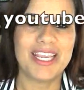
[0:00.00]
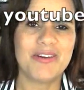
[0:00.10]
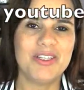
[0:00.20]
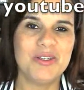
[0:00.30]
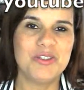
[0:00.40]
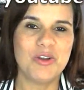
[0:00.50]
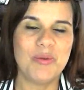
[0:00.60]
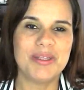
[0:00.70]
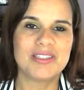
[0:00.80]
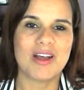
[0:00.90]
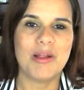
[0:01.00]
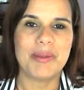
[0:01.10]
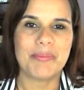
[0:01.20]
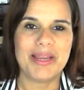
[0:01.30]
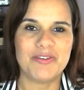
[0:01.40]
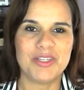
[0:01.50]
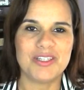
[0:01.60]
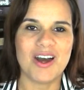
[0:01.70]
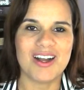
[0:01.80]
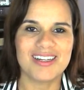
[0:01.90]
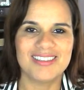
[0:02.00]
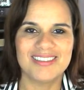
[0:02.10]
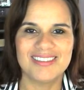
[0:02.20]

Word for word: here on YouTube. It's called Bare Pantry Talk.